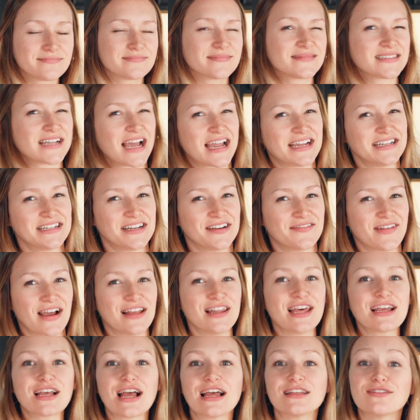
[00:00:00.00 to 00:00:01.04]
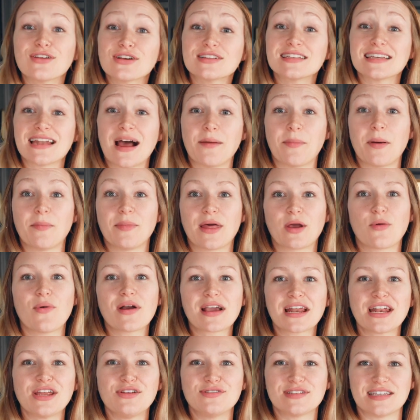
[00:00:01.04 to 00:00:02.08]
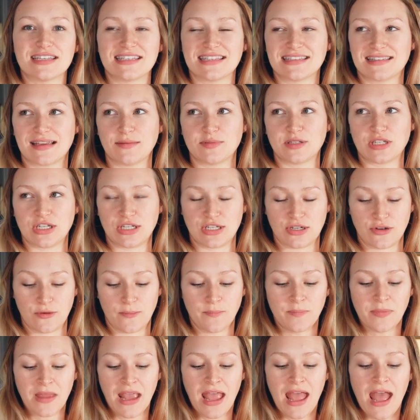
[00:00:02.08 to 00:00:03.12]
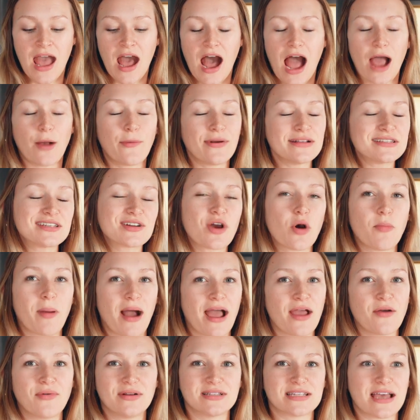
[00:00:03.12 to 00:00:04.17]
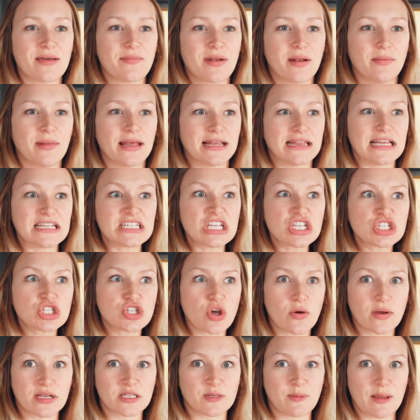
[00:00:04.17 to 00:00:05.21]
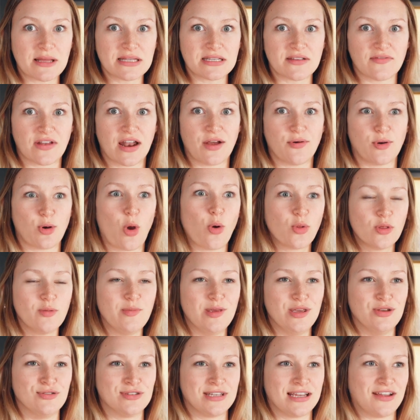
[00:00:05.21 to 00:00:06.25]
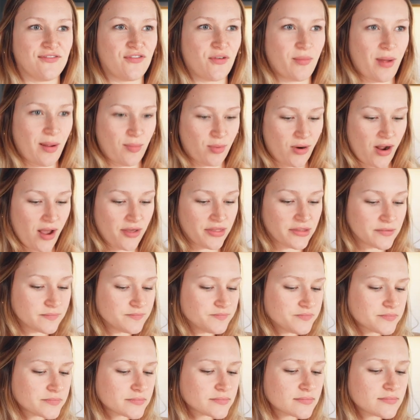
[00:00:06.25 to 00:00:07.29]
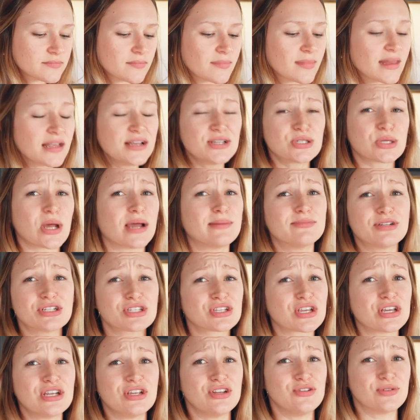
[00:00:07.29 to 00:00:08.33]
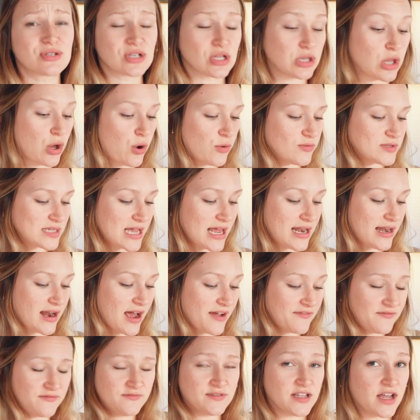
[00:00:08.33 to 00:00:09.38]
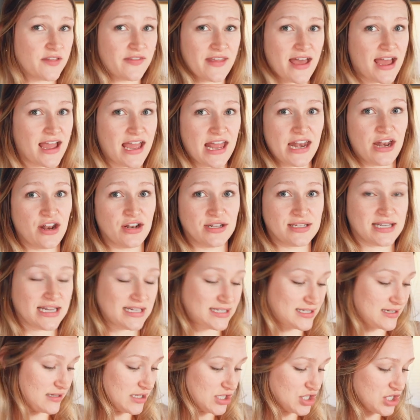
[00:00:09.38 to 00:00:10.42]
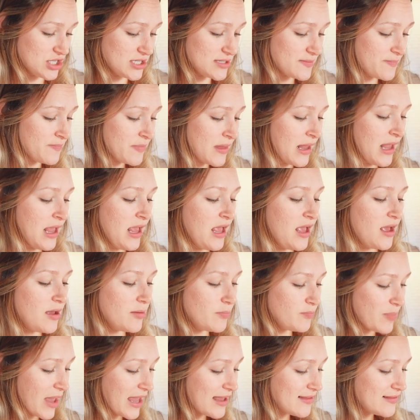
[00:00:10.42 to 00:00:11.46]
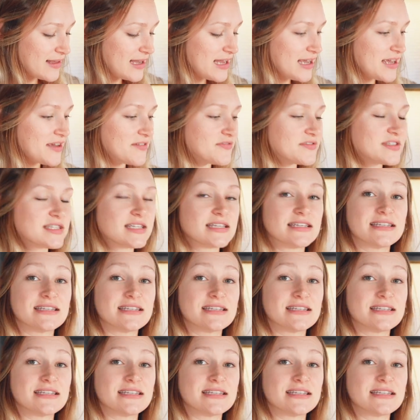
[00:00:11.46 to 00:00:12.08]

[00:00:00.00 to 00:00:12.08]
Kind of. I looked it up. I'm like, what can I use as a substitute? I went to go buy it one time and I'm like, this is so expensive and I would only be using it for my broth. So I'm just going to use cloves, and I've done that and it tastes delicious. Bay leaves,